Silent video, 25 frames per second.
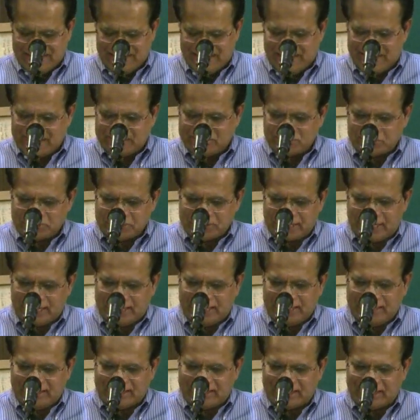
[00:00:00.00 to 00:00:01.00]
Any
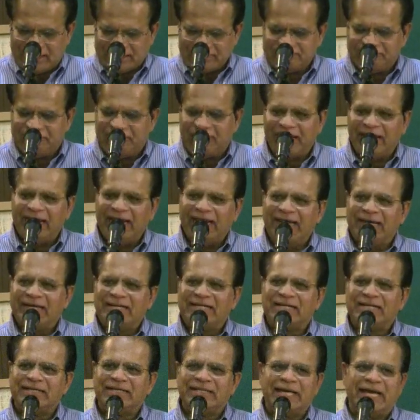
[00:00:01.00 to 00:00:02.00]
society that has
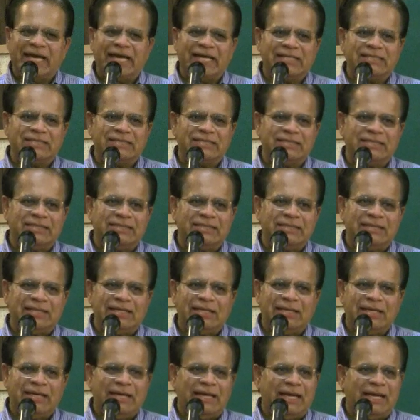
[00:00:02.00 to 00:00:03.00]
violated that
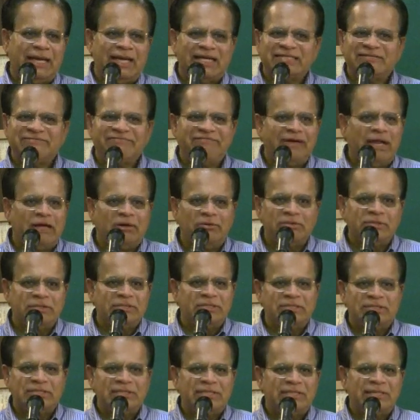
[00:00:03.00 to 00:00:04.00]
has
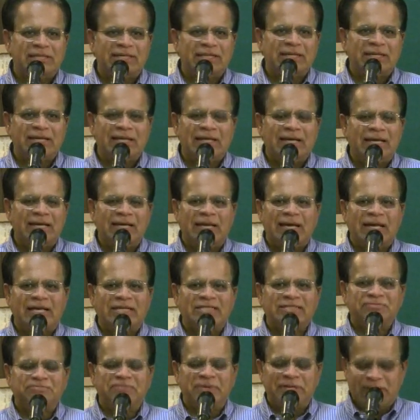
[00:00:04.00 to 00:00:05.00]
floundered,
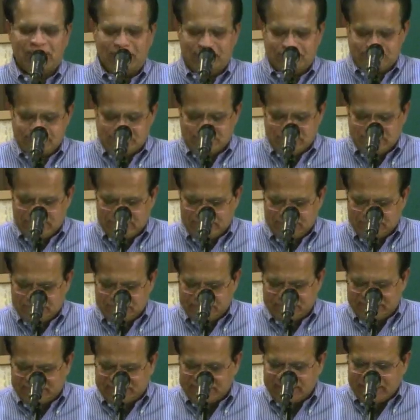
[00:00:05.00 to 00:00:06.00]
has become
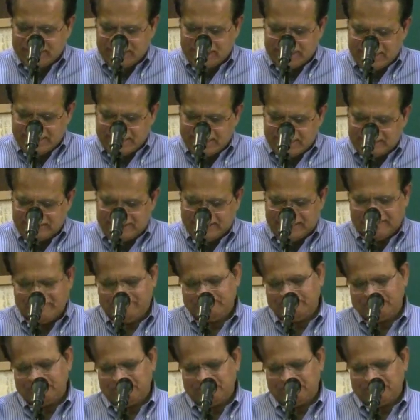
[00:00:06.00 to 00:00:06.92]
basically nothing.